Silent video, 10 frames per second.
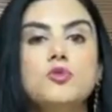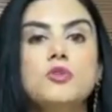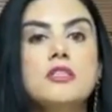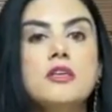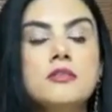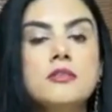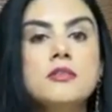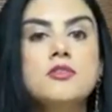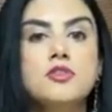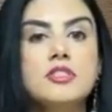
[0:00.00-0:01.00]
to
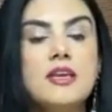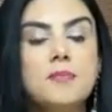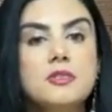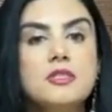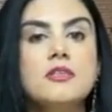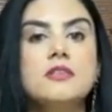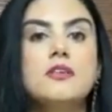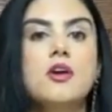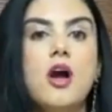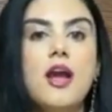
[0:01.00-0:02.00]
certain
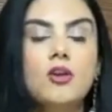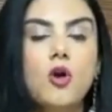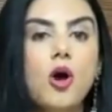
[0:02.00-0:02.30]
receptors and